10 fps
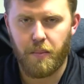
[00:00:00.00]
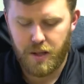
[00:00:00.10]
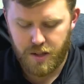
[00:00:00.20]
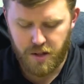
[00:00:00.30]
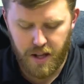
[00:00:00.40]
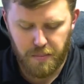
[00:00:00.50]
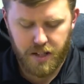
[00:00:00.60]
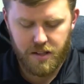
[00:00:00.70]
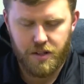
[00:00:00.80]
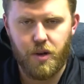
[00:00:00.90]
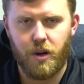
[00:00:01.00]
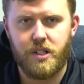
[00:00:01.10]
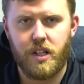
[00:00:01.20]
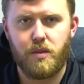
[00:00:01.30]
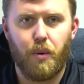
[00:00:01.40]
So that brings us to our
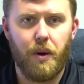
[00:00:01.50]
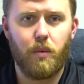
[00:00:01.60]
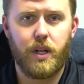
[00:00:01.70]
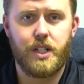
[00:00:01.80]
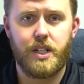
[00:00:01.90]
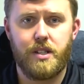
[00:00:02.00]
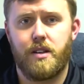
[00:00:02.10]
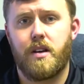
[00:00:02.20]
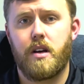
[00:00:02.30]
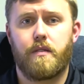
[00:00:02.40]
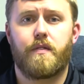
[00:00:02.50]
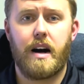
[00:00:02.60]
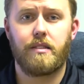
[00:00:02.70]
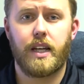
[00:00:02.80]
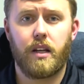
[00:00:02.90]
6th point, which is
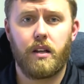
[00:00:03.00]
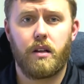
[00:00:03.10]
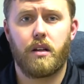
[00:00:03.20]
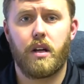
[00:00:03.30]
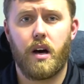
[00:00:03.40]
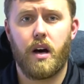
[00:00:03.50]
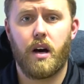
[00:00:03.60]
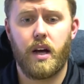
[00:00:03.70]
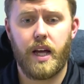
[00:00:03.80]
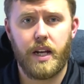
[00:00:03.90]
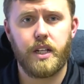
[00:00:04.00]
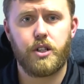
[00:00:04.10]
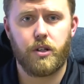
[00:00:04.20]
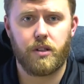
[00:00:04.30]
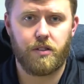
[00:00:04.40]
filing an
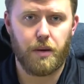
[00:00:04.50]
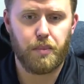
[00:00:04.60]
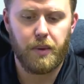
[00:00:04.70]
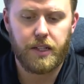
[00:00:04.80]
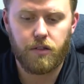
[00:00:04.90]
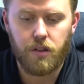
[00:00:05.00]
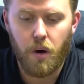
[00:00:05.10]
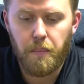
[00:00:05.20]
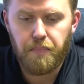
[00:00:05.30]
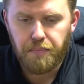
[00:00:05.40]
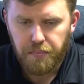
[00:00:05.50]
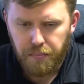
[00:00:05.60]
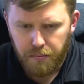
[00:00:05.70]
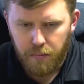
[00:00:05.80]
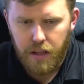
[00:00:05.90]
insurance supplement. So
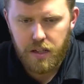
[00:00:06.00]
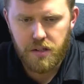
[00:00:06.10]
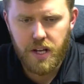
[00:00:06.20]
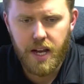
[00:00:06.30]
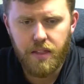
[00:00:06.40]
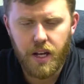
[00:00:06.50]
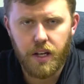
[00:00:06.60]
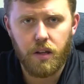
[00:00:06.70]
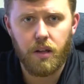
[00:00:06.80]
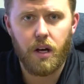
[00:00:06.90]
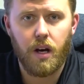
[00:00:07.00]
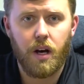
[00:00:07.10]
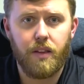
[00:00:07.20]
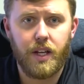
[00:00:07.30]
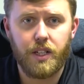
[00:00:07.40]
say
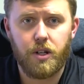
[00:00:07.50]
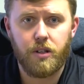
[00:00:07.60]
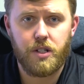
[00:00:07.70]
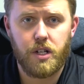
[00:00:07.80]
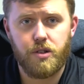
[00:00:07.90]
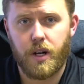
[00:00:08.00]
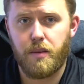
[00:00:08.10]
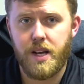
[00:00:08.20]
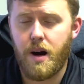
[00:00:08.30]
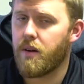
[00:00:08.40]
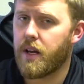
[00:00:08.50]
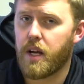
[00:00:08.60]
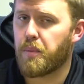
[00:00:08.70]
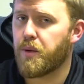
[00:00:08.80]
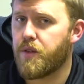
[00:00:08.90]
that the insurance adjuster comes out, he
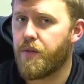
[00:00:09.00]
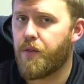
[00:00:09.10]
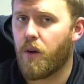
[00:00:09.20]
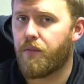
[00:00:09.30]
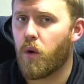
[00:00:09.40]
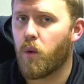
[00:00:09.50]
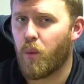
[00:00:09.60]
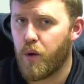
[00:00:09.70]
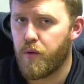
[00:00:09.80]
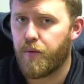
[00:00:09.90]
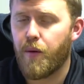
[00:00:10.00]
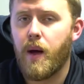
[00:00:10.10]
approves you for a full roof,